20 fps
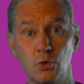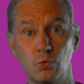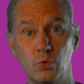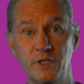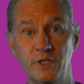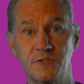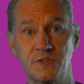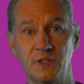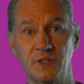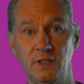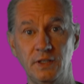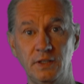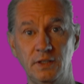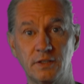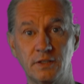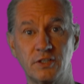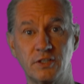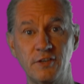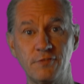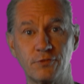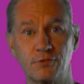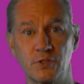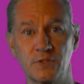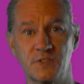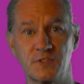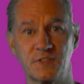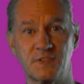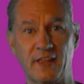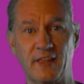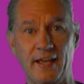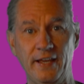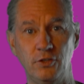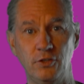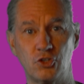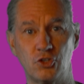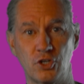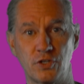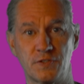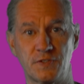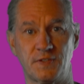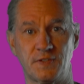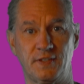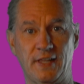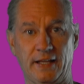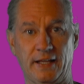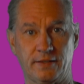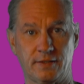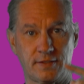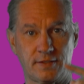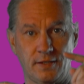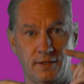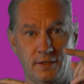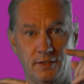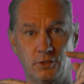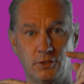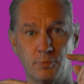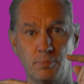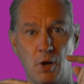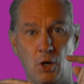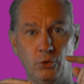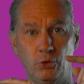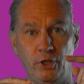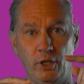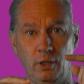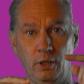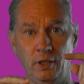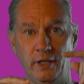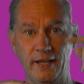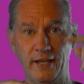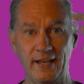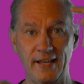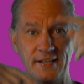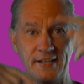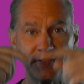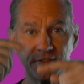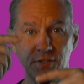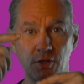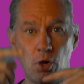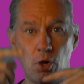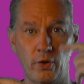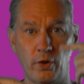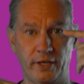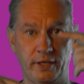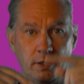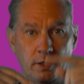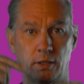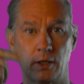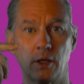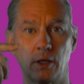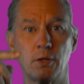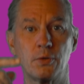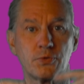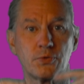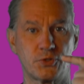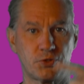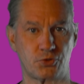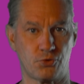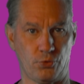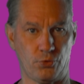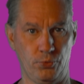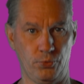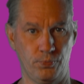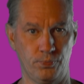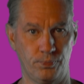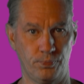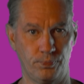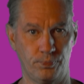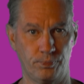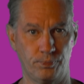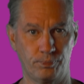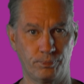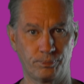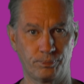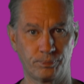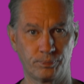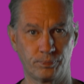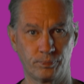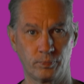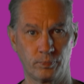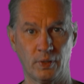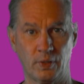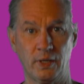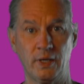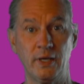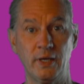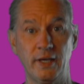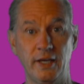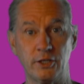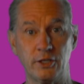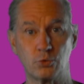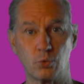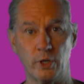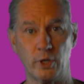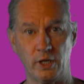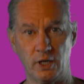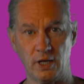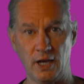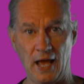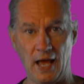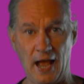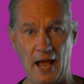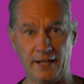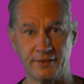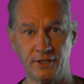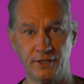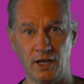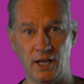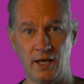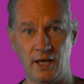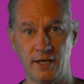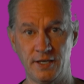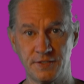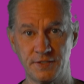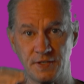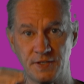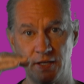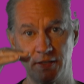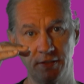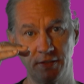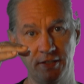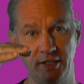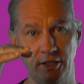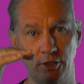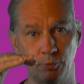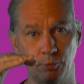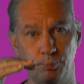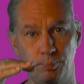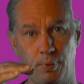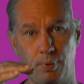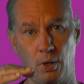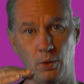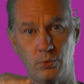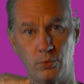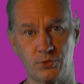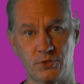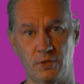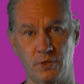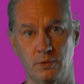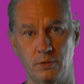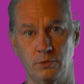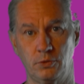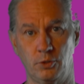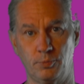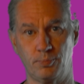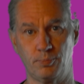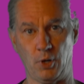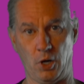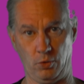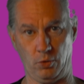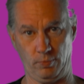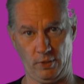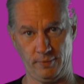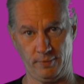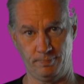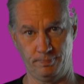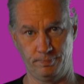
we see the different stages that the model is going through. It will analyze, decompose the problem.